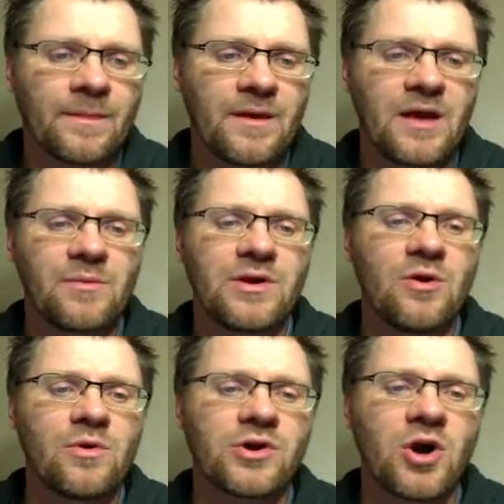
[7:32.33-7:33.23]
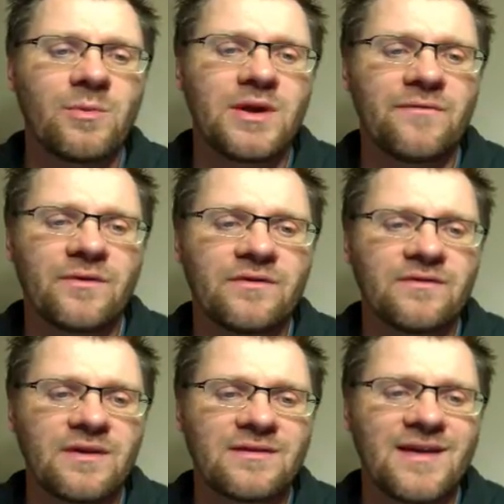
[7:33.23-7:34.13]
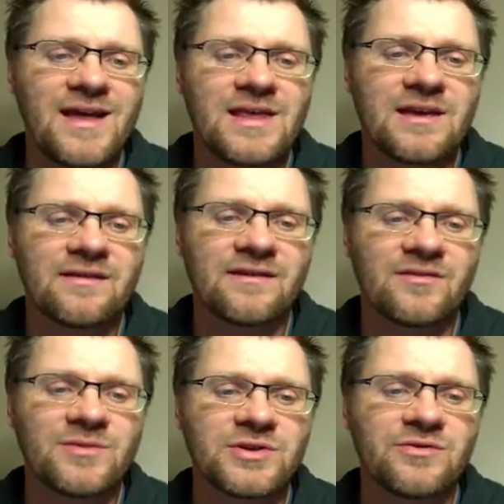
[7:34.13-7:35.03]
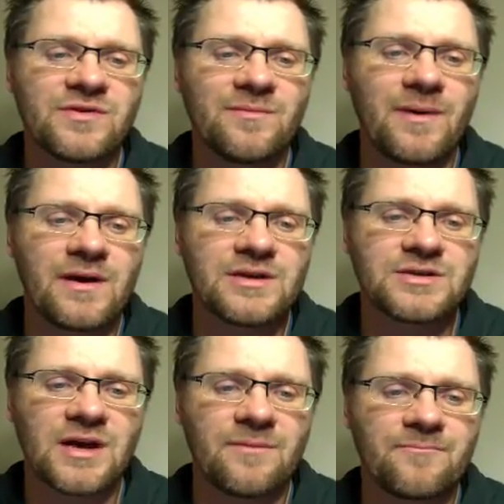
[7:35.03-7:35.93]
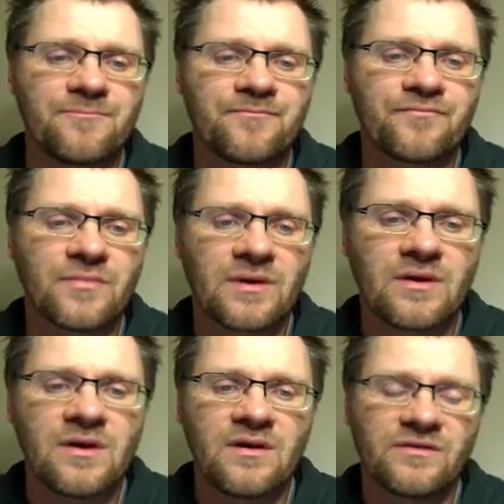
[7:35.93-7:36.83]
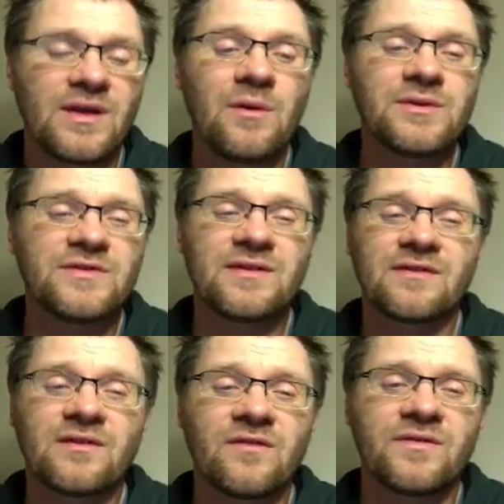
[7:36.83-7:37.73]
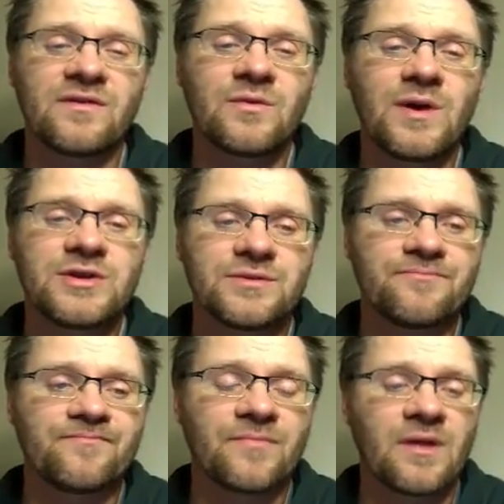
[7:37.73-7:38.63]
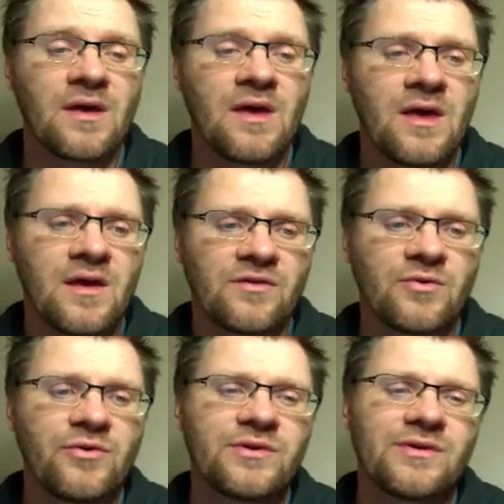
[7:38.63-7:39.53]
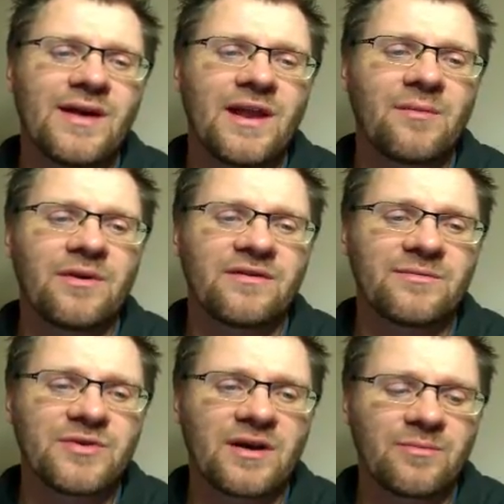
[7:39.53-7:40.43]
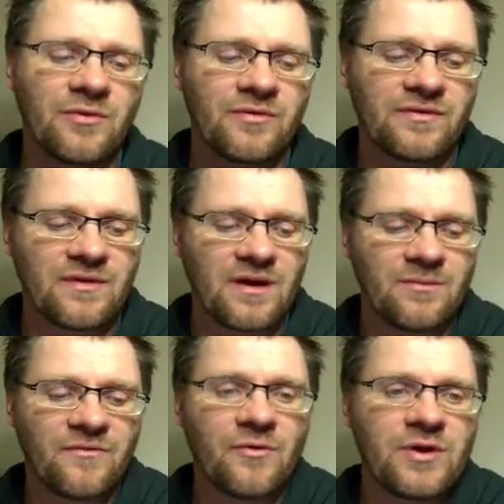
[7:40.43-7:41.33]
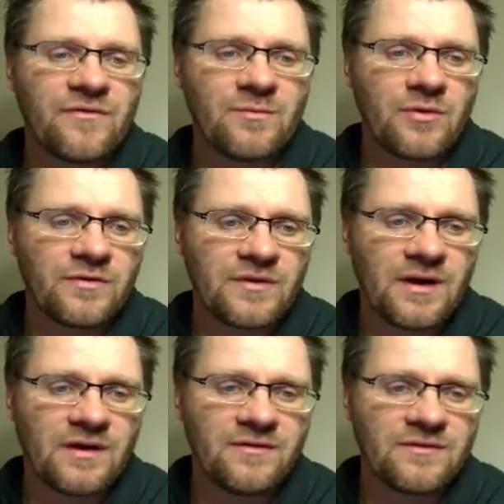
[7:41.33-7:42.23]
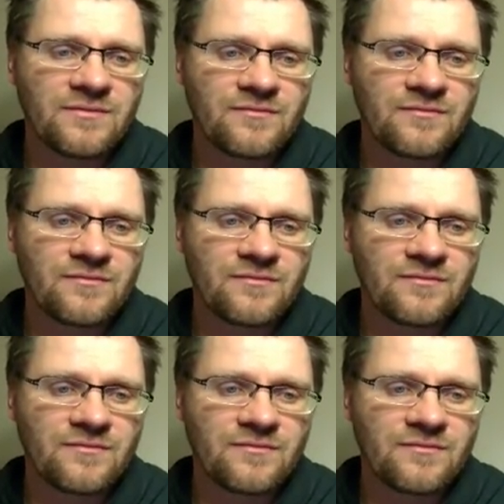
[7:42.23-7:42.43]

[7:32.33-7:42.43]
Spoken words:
And we know our common difference is 80, because that's how much it goes up by each time. So now we just need to solve this equation. So in order to do that, I'm going to subtract both 40 from both sides.